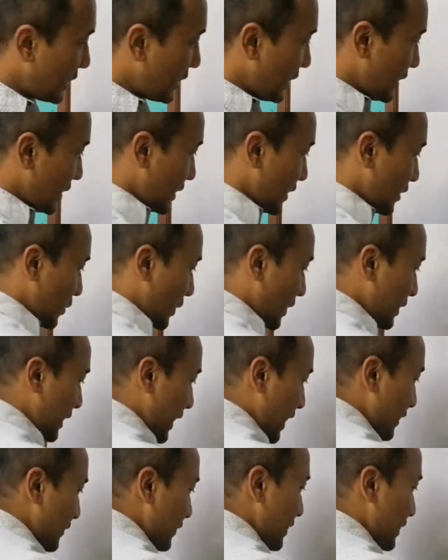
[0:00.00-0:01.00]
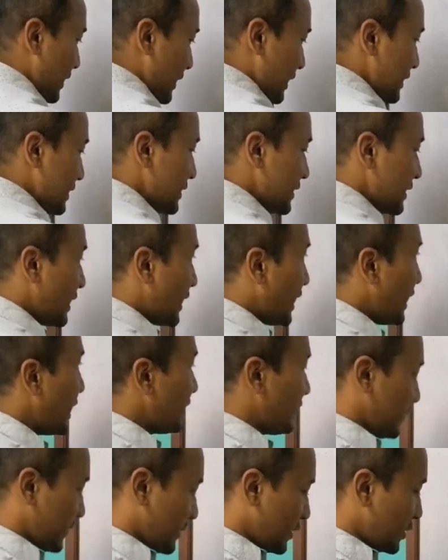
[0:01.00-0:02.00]
Now what I have here is, I
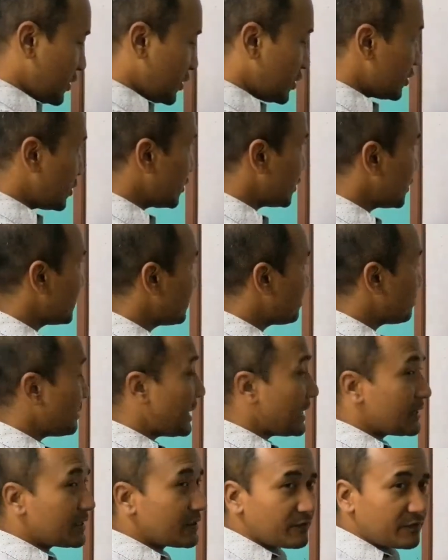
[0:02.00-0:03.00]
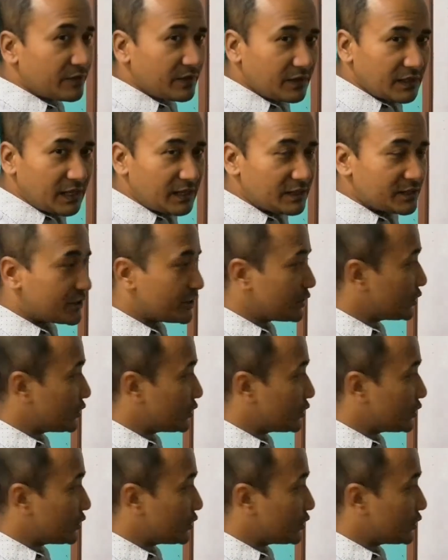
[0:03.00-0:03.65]
have got magnetic field lines due